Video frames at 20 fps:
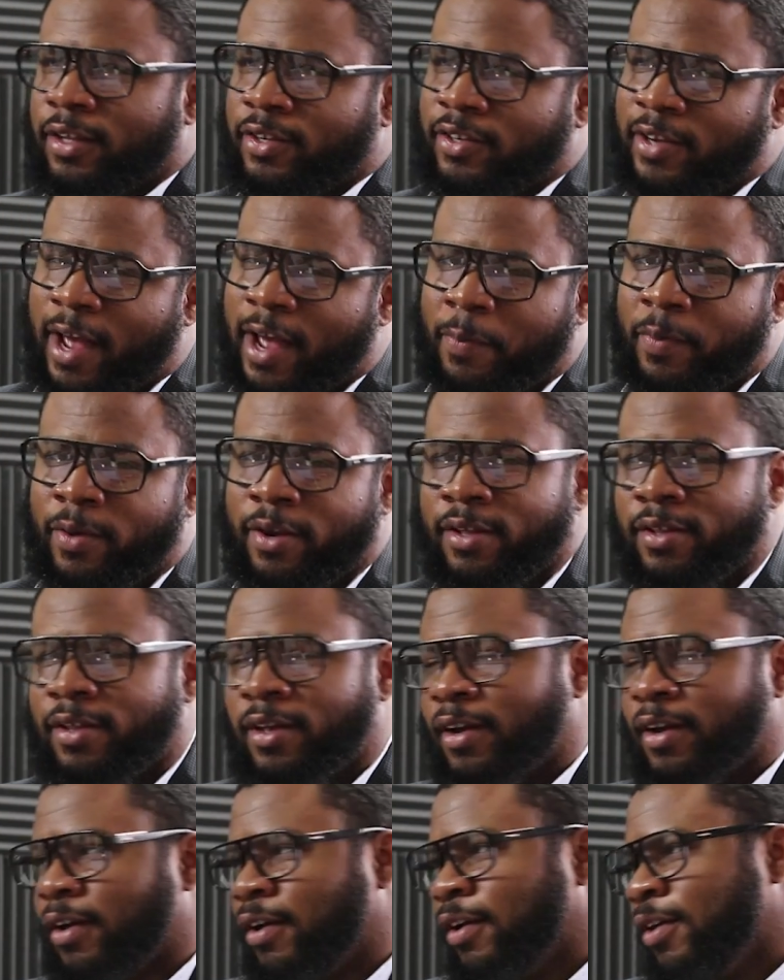Champion is
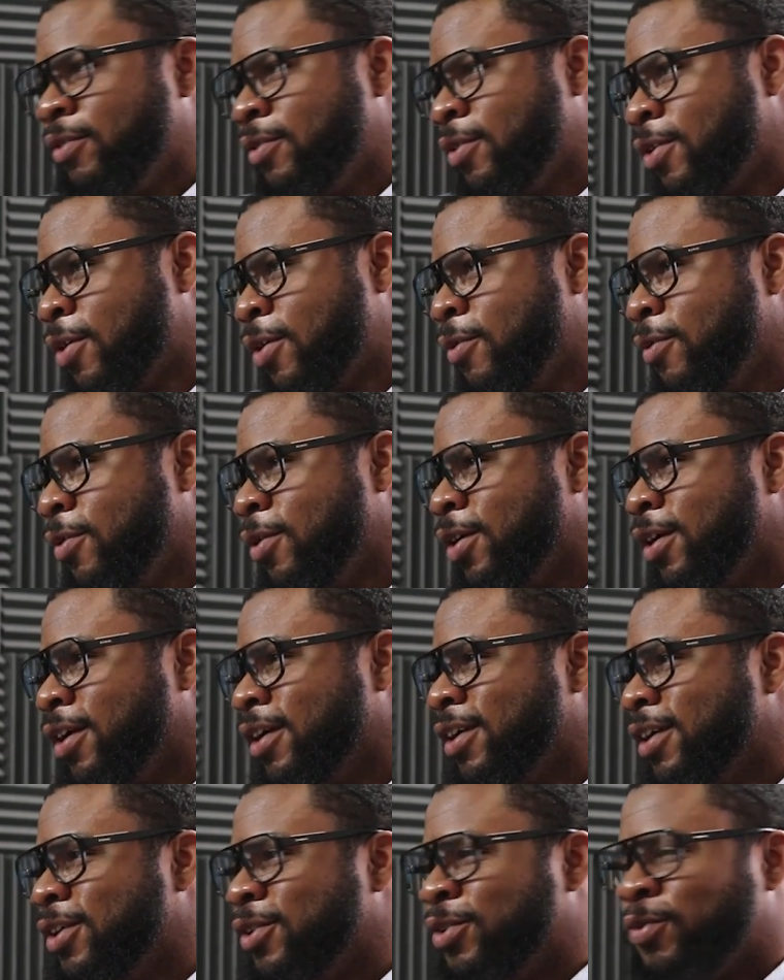here, you know.
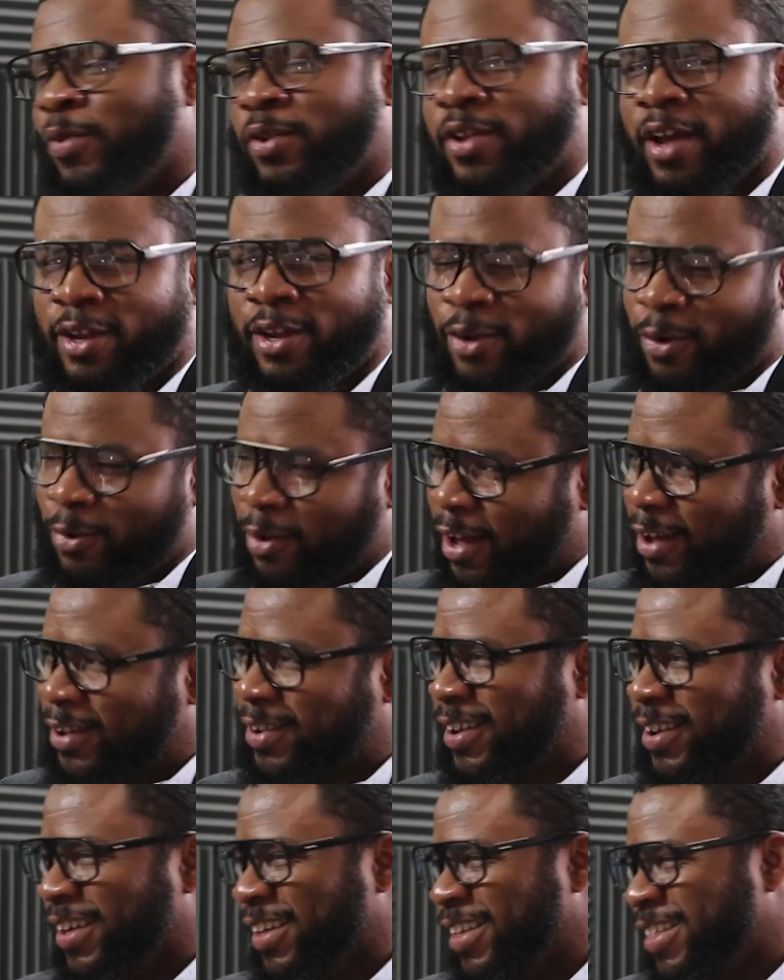We take
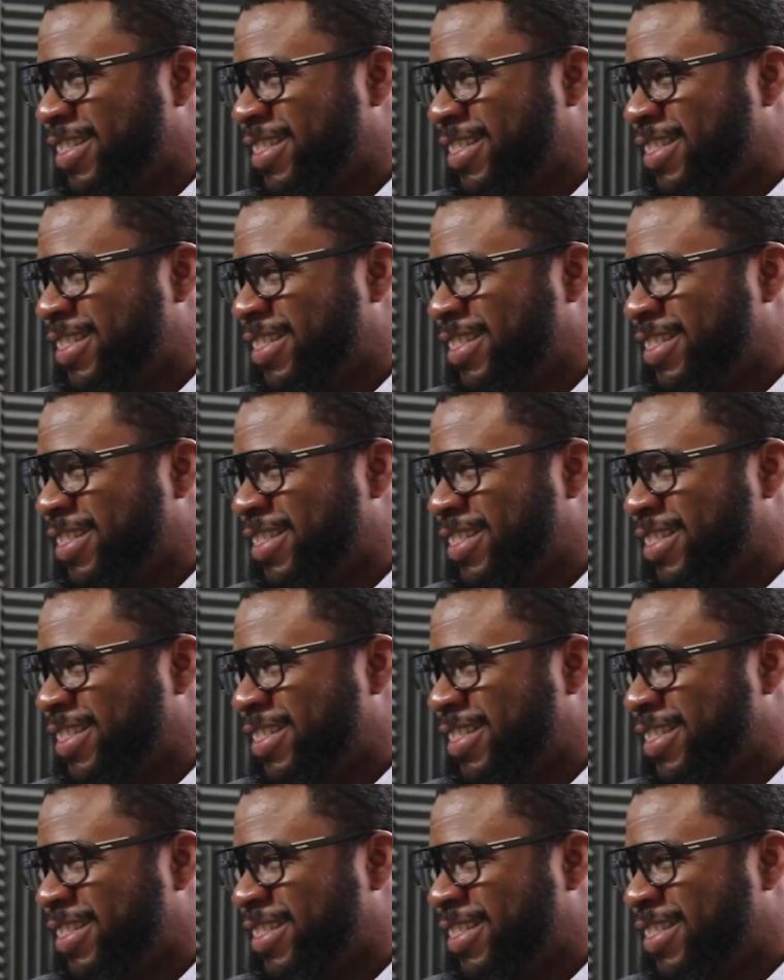donations.